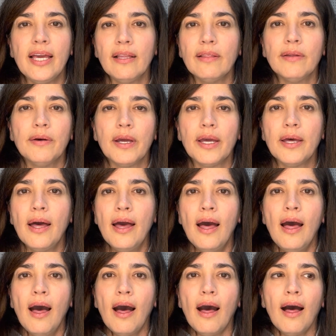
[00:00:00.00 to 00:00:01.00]
a little
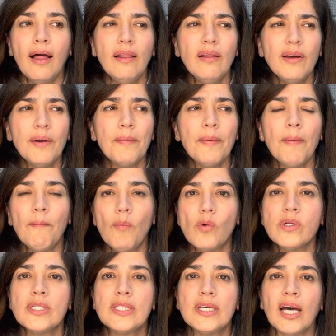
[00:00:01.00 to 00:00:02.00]
bit
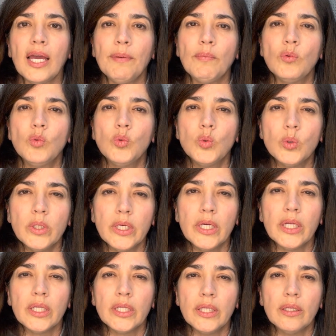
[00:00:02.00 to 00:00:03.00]
more time and
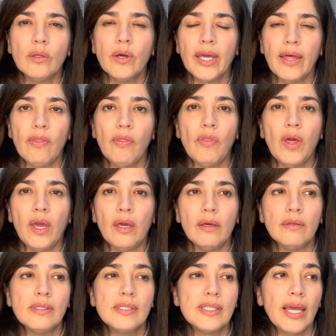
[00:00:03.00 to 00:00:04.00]
really look at
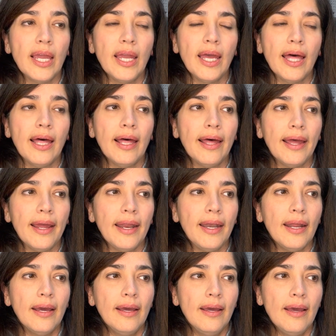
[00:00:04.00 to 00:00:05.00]
things.
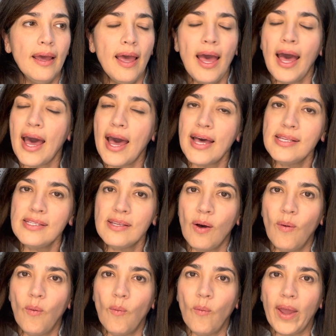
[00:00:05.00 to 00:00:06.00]
And as
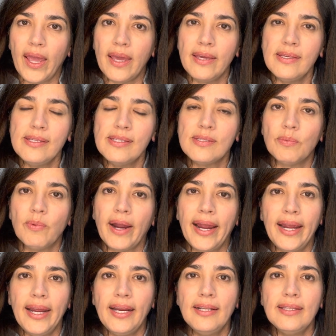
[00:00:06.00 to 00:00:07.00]
always,
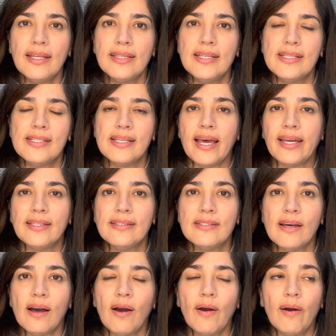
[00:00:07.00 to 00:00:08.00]
right, the designs
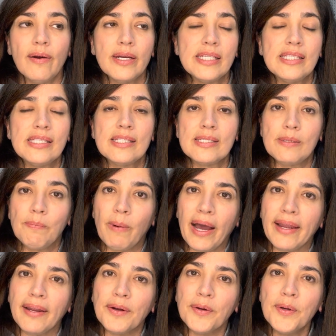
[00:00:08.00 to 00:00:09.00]
are
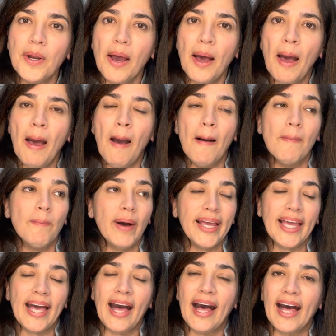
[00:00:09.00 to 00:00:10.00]
inspired by
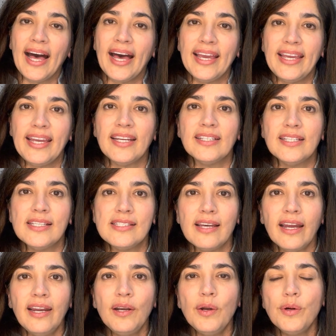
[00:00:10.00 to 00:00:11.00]
a high-end
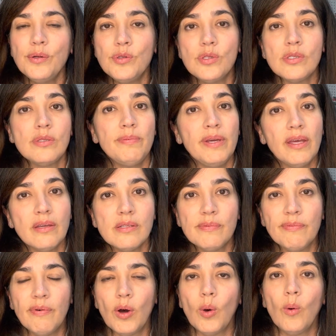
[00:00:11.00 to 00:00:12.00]
designer, just because
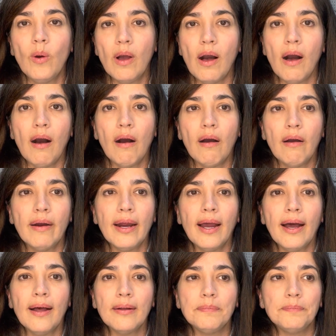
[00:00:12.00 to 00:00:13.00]
Vogue are
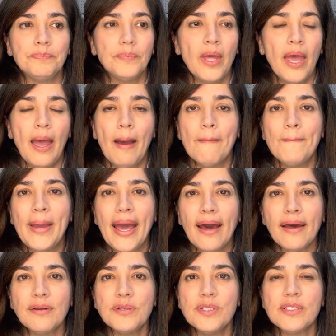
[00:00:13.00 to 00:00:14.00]

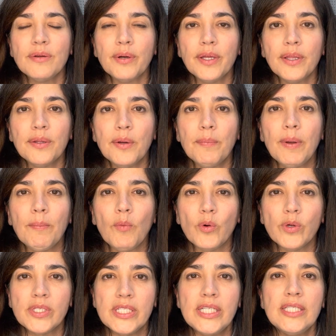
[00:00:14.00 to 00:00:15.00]
patterns that are a little bit more
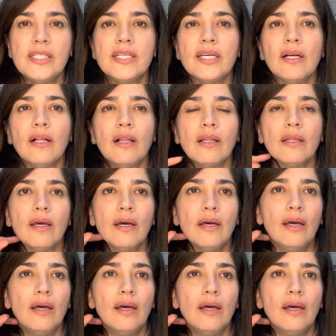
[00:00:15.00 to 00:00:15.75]
detailed.